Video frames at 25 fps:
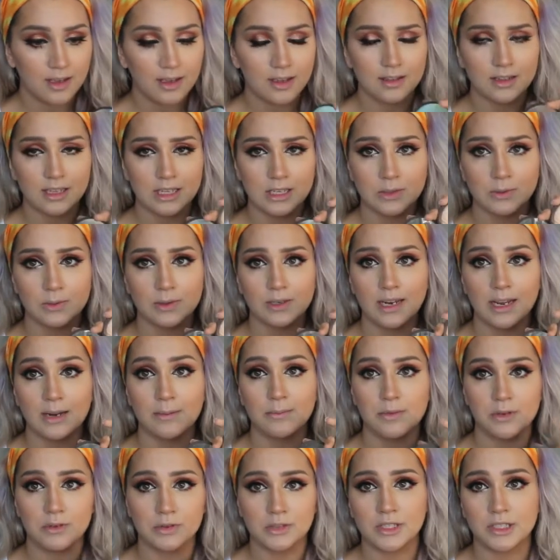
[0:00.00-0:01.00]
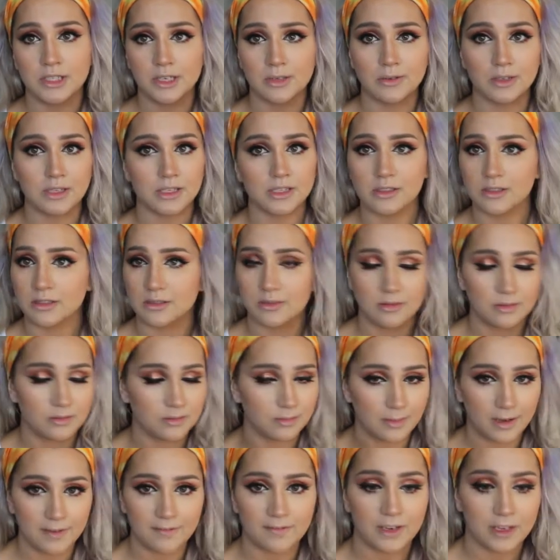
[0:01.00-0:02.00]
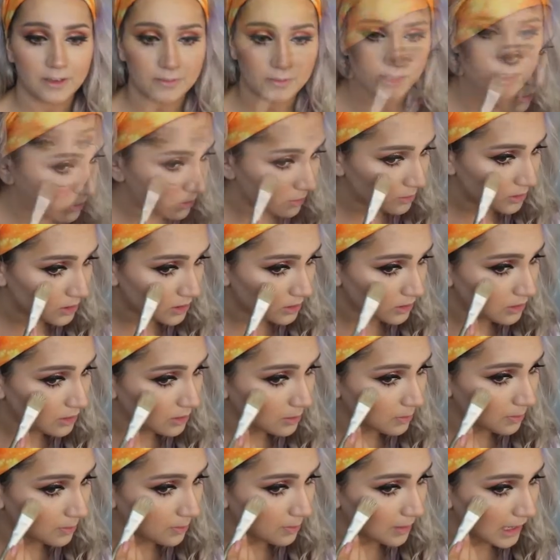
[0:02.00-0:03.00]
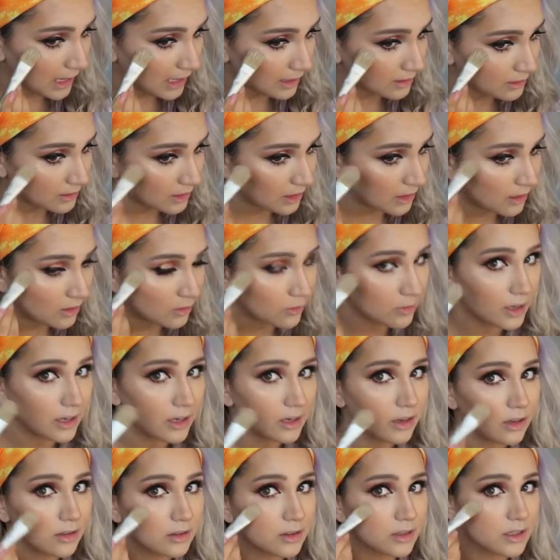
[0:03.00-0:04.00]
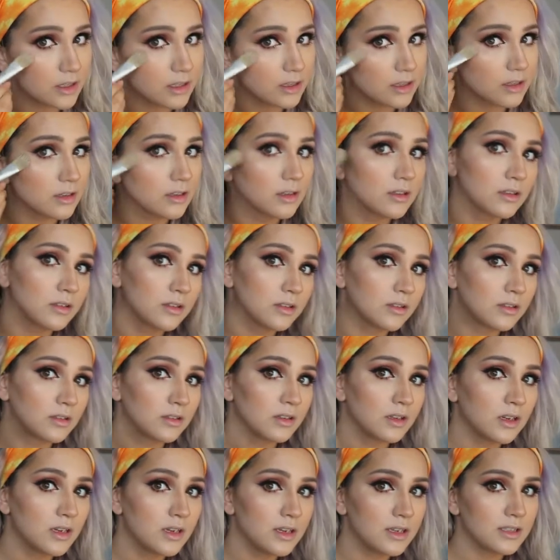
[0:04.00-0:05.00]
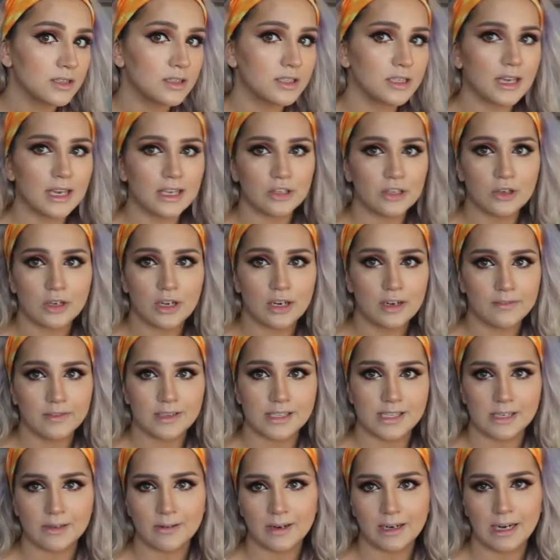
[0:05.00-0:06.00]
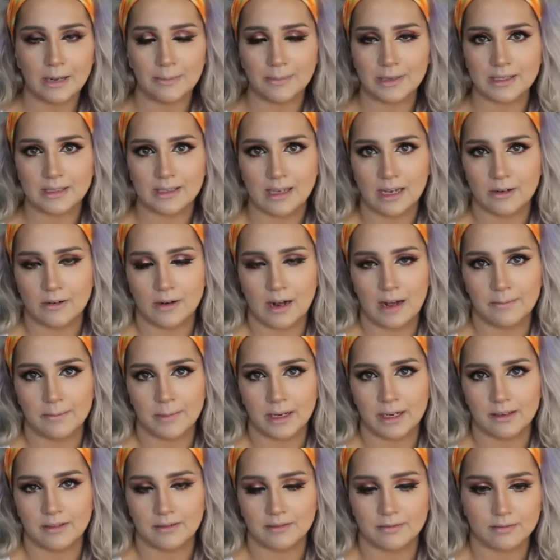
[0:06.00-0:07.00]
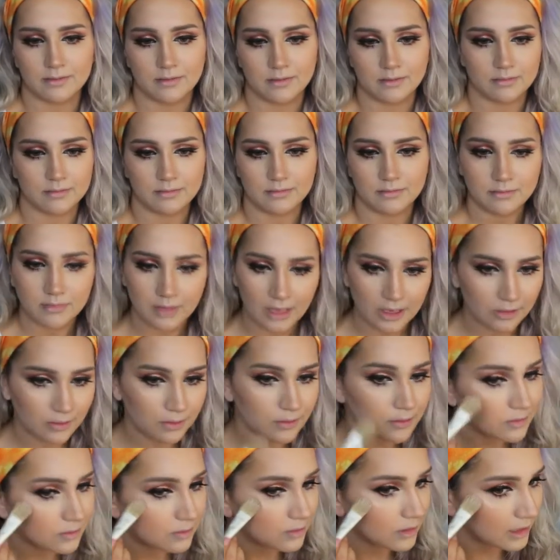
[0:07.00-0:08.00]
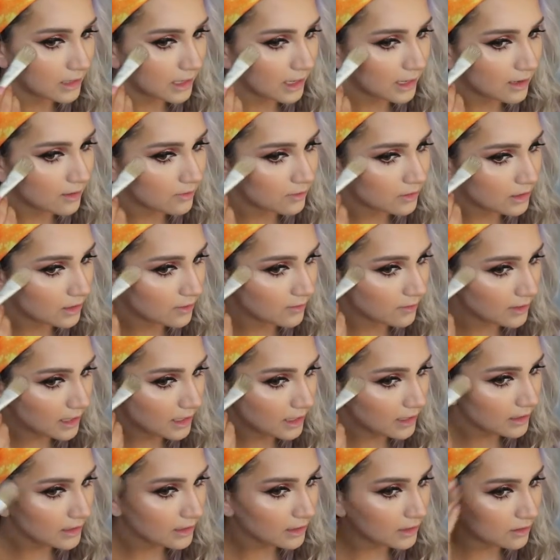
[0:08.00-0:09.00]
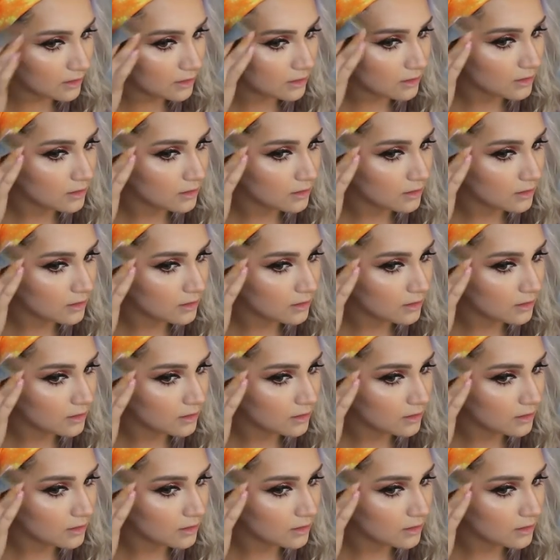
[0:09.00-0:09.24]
This one and Moonstone is my favorite. So I'm just going to pat that right on the... See, and you can't even see right now because I don't really have enough lighting.